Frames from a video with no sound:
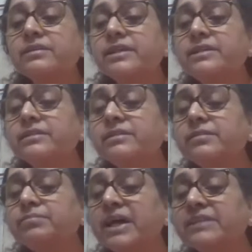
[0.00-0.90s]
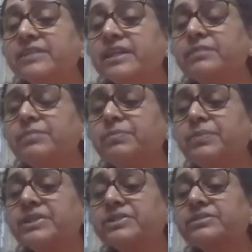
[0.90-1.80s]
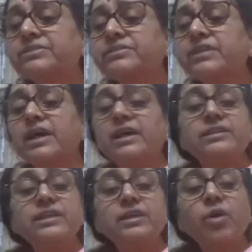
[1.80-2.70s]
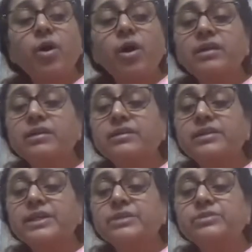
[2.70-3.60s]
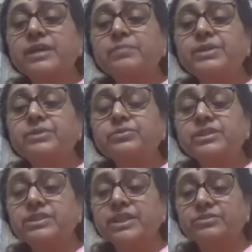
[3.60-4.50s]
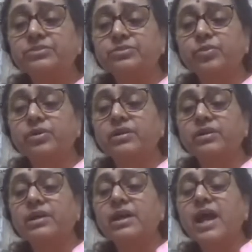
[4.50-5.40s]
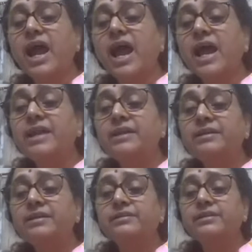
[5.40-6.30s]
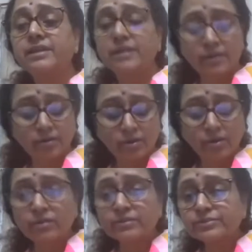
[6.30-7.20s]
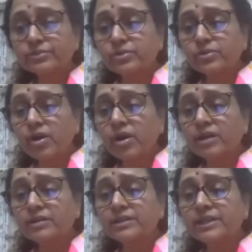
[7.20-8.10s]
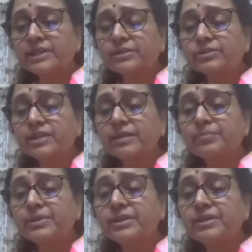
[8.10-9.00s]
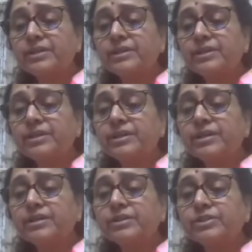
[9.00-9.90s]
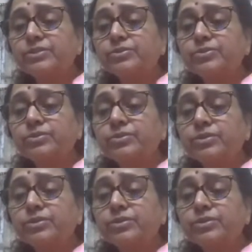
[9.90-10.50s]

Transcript: in the mastectomy patients, they got radiotherapy to the chest wall. And they also got radiotherapy to,